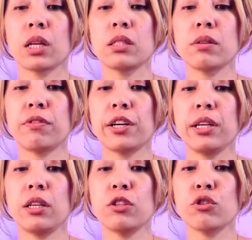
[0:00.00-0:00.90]
It's a very
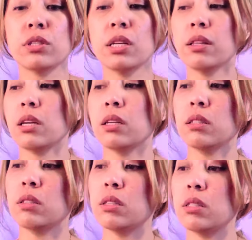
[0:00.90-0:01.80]
interesting
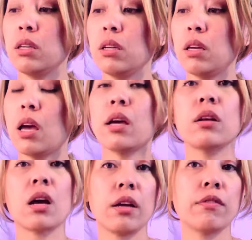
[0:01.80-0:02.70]
thing to see.
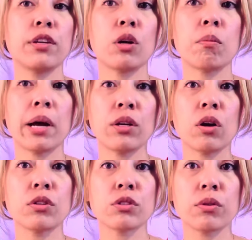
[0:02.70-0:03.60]
And if you don't mind,
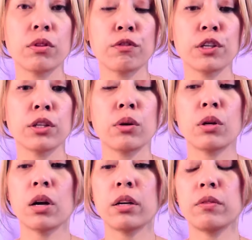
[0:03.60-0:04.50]
also the Virgo
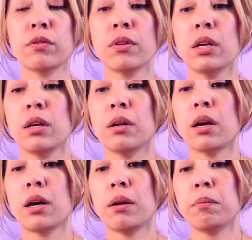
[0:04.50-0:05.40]
card of
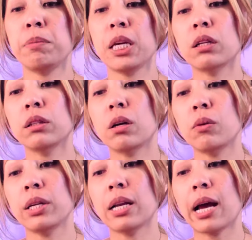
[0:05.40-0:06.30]
uh, being
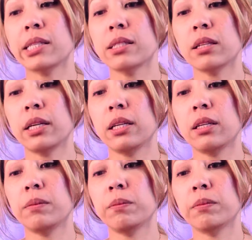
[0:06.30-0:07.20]
alone and isolated.